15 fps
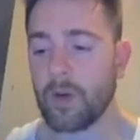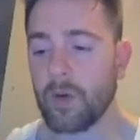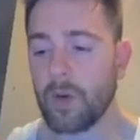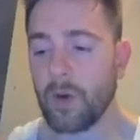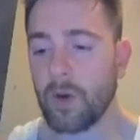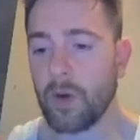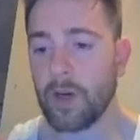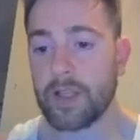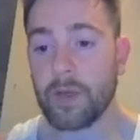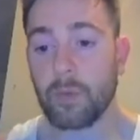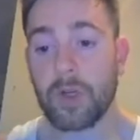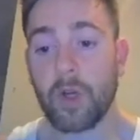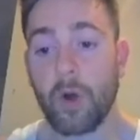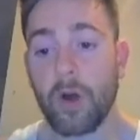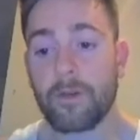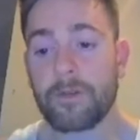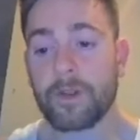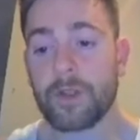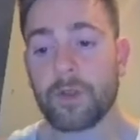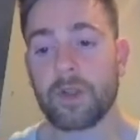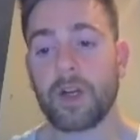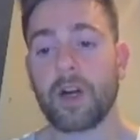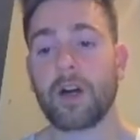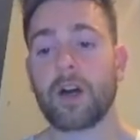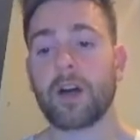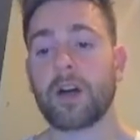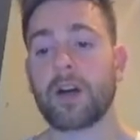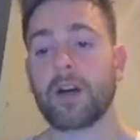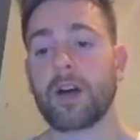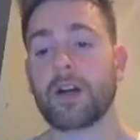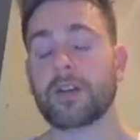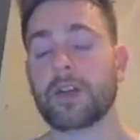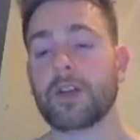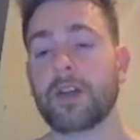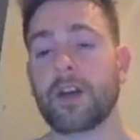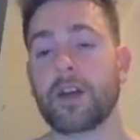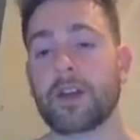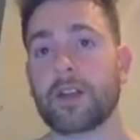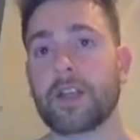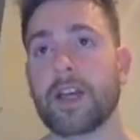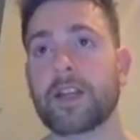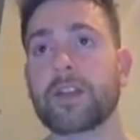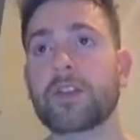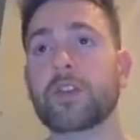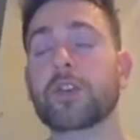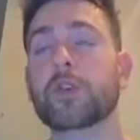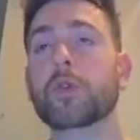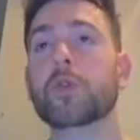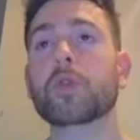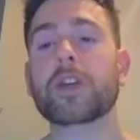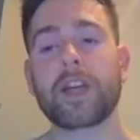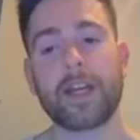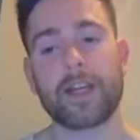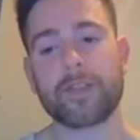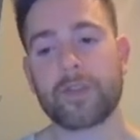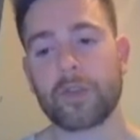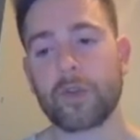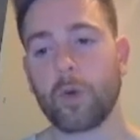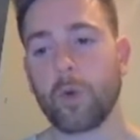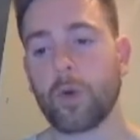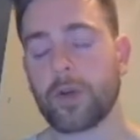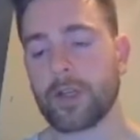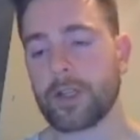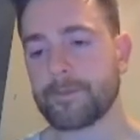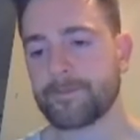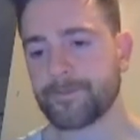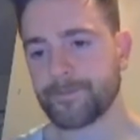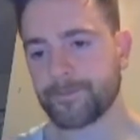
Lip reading: or can we offer you can you cancel the order